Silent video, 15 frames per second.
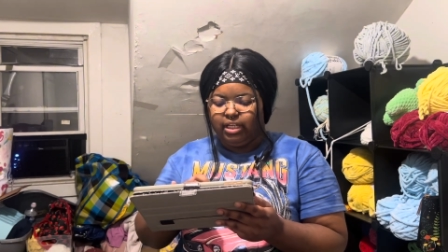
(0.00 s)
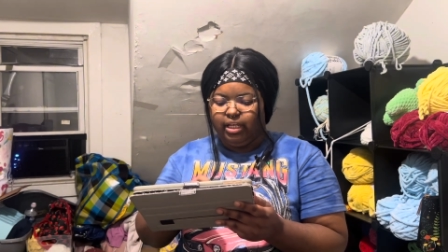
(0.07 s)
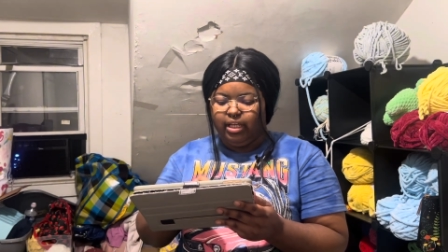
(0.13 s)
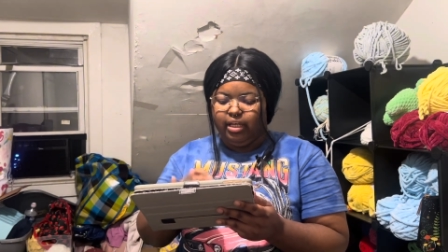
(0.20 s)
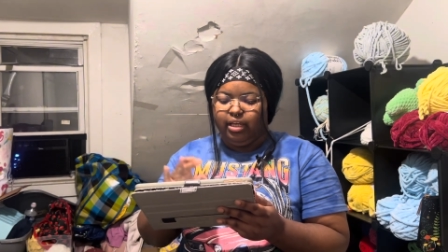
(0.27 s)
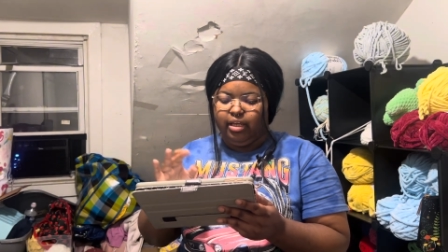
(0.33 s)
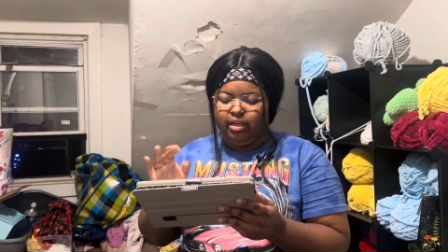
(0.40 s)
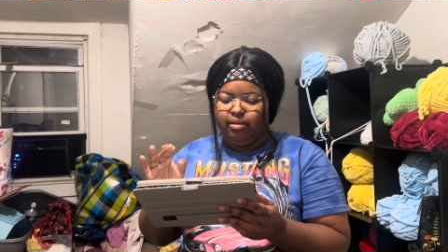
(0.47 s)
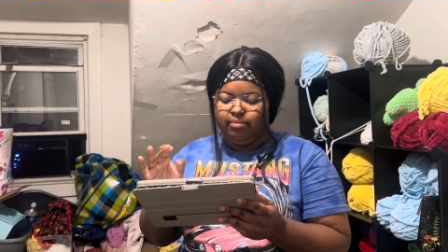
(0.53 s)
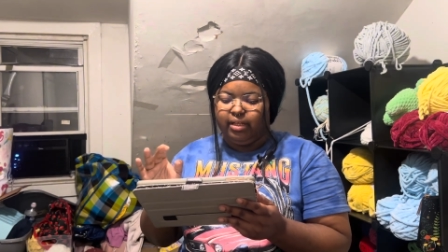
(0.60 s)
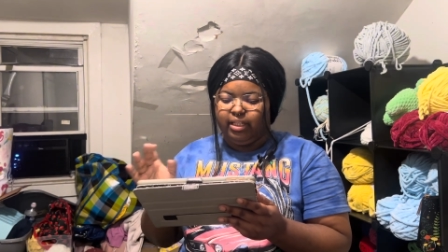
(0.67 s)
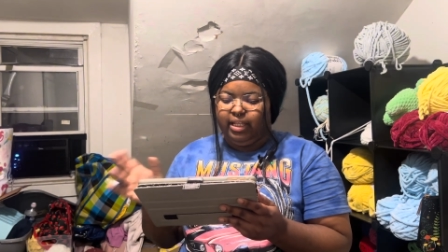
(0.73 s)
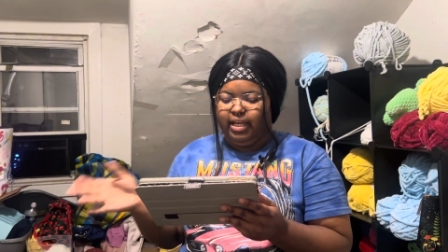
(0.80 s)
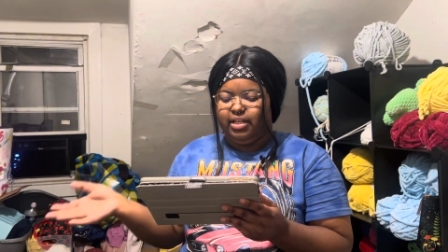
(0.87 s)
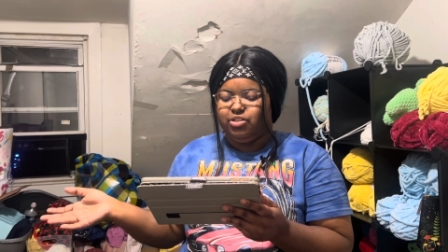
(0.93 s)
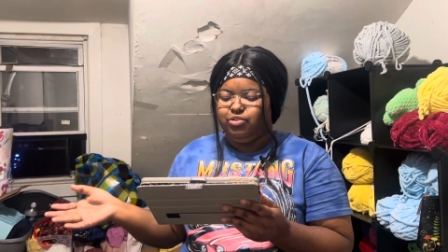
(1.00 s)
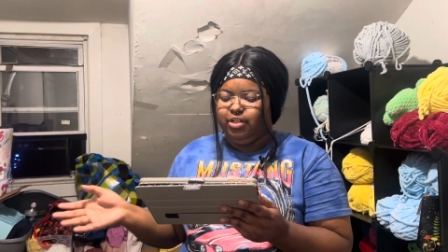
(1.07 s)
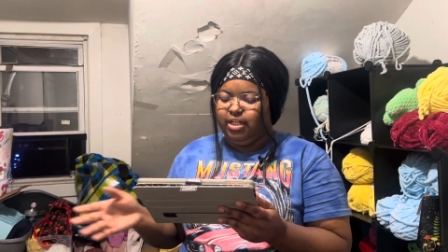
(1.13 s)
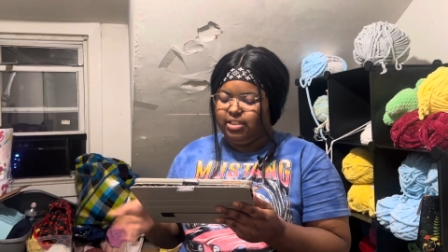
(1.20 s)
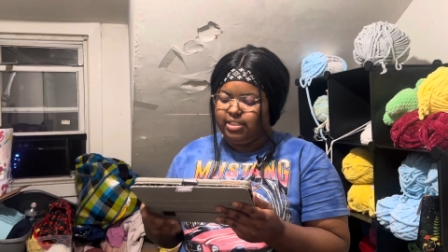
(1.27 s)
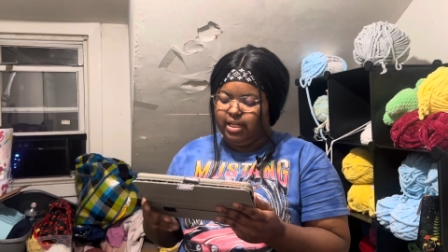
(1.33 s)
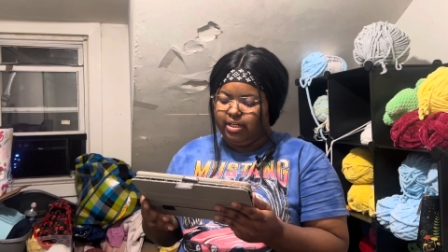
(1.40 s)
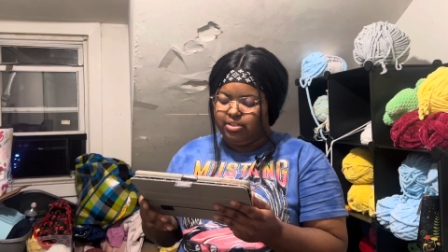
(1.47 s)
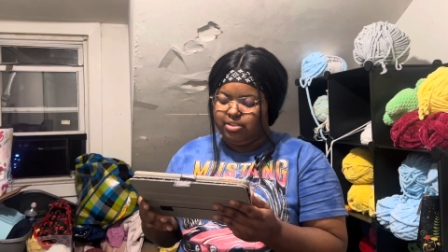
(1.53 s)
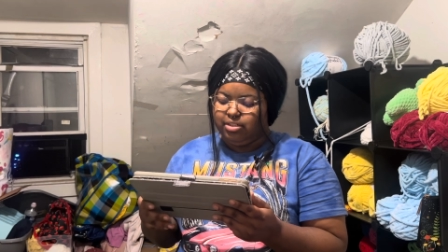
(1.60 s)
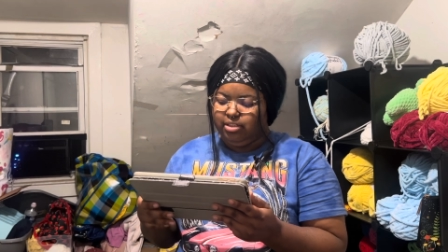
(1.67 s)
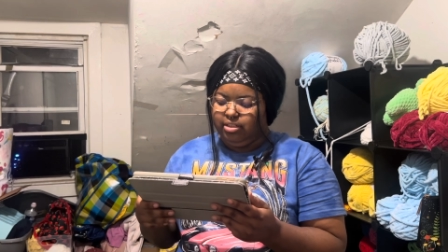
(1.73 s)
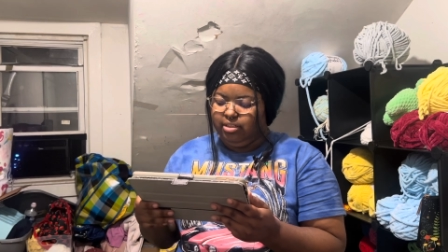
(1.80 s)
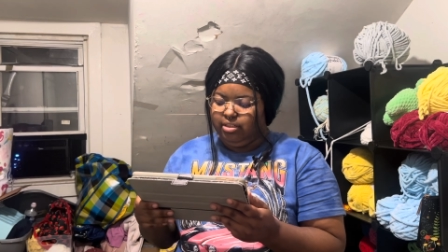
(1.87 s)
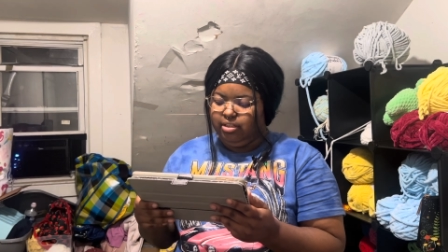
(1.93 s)
and my last
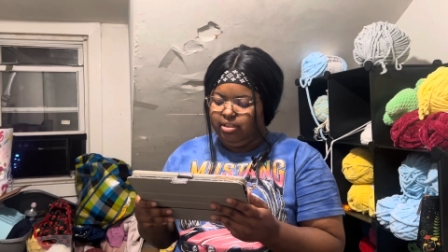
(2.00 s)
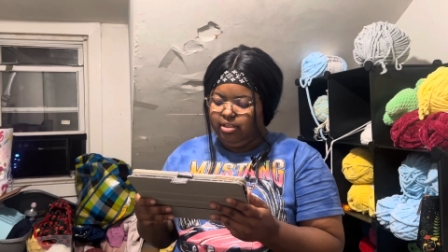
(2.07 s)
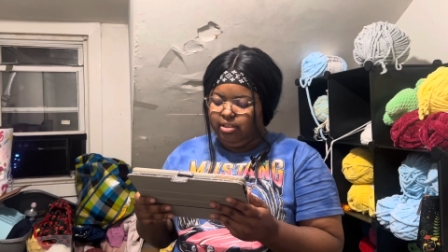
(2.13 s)
transaction